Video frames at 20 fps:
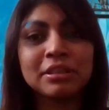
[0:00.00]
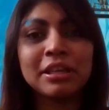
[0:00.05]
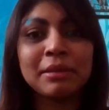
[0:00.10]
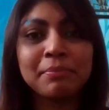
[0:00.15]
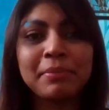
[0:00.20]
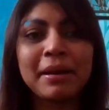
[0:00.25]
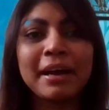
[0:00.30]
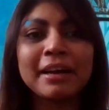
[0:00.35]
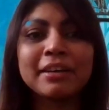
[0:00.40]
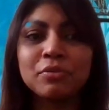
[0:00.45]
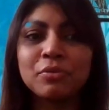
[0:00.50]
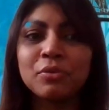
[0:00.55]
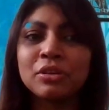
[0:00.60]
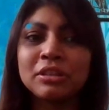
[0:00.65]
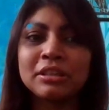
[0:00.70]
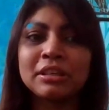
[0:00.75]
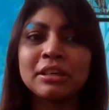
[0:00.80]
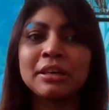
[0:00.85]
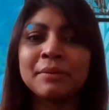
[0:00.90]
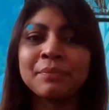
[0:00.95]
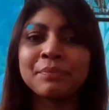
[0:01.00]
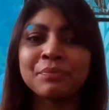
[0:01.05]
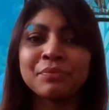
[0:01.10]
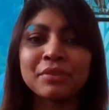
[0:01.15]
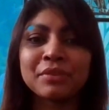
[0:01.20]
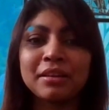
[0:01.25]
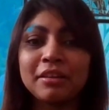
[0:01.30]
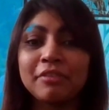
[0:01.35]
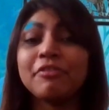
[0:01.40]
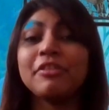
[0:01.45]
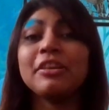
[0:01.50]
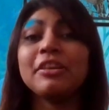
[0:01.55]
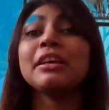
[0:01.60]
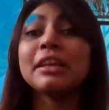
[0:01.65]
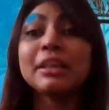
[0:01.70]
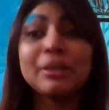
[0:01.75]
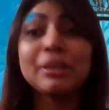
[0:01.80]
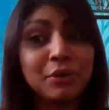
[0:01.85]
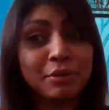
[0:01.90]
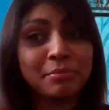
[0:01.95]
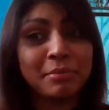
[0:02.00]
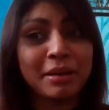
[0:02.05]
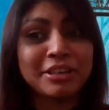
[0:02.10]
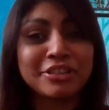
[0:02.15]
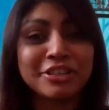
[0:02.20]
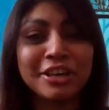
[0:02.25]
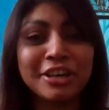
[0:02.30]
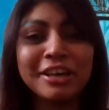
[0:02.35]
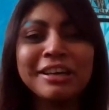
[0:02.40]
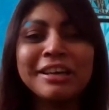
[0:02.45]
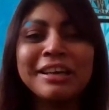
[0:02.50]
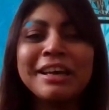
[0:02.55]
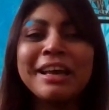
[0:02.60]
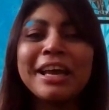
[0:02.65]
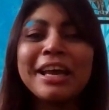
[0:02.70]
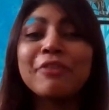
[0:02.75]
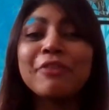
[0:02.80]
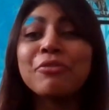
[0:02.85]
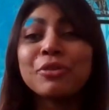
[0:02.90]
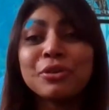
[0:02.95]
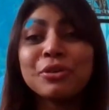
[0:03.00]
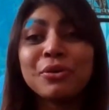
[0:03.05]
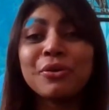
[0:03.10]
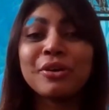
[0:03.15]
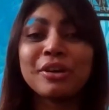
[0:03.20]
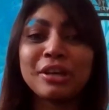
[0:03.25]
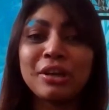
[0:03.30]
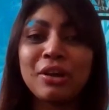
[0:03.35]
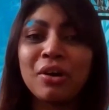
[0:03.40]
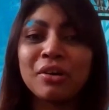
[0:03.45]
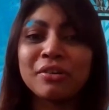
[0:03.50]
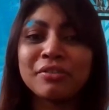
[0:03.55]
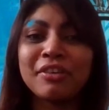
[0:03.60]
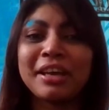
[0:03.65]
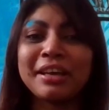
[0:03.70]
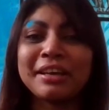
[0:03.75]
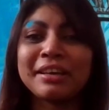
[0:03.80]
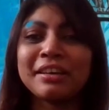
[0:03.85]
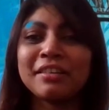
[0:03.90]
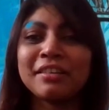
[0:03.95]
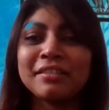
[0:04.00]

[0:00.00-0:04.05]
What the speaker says: the impact would, if we could measure, it would go a long way.